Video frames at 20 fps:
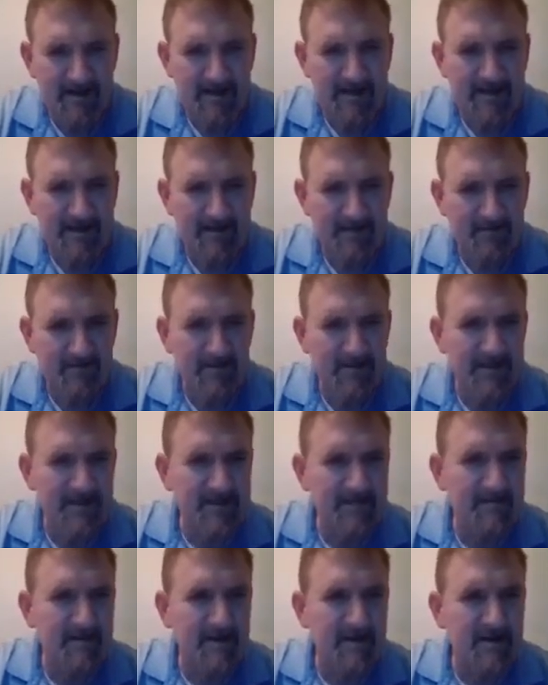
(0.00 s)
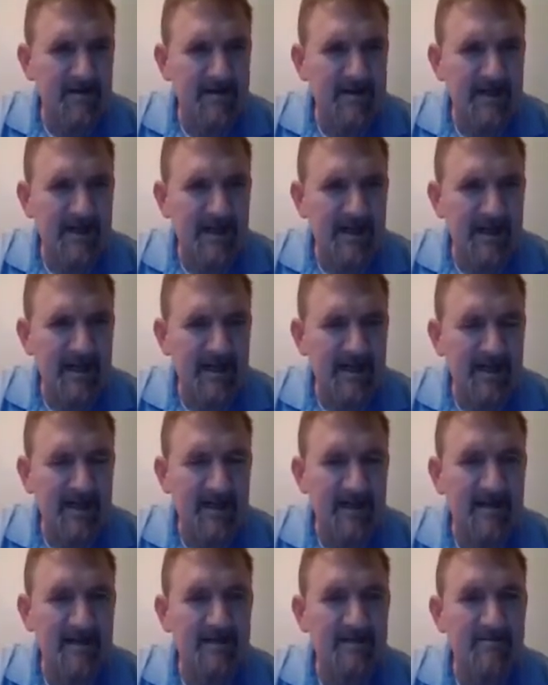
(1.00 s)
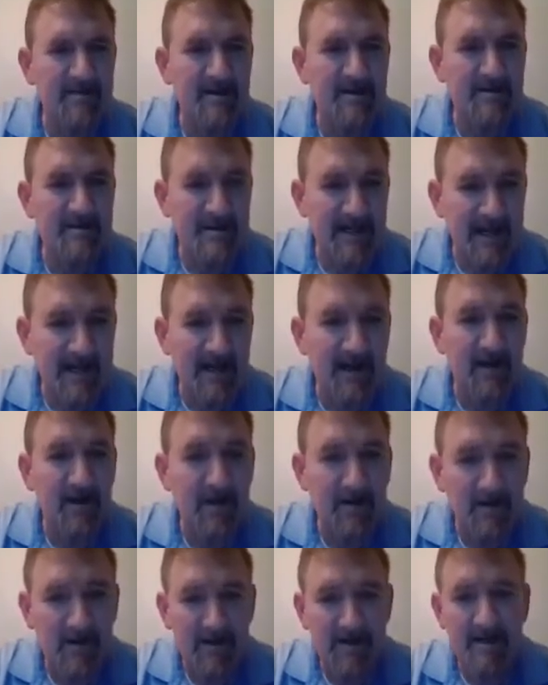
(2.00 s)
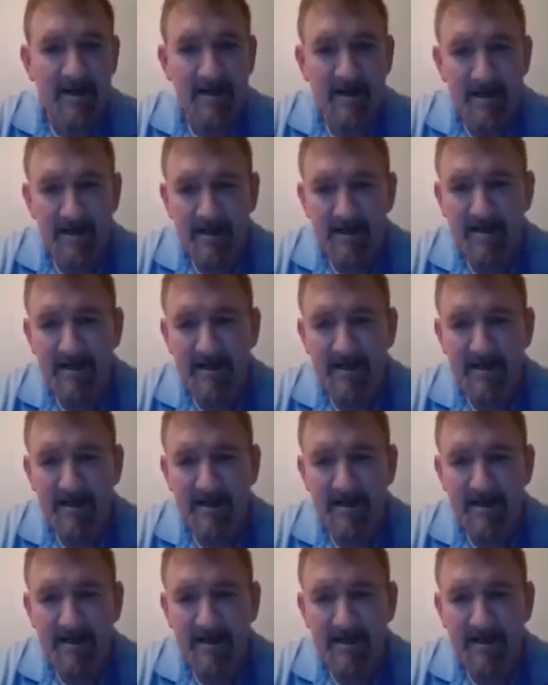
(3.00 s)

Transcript: Got one small stack in, another small stack all in.